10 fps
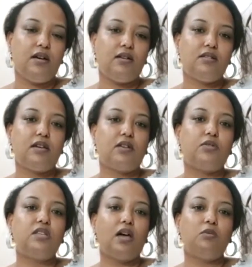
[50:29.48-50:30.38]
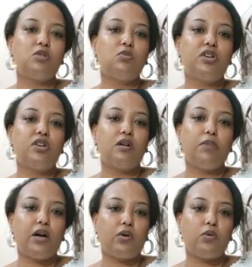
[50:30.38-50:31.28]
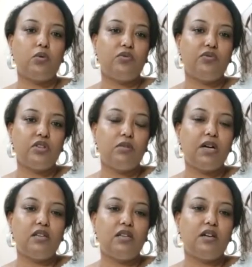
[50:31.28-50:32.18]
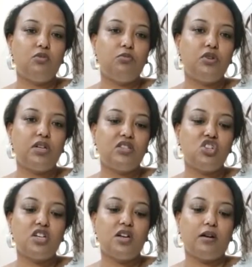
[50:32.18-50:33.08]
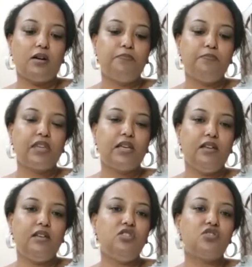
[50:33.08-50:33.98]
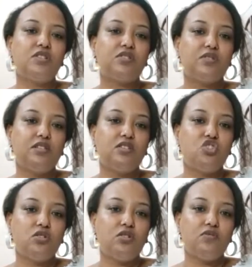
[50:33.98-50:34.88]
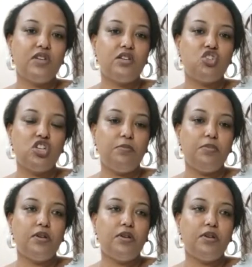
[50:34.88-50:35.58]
It's like three times more you can borrow for the money that you put as a share. And the interest rate is very cheap.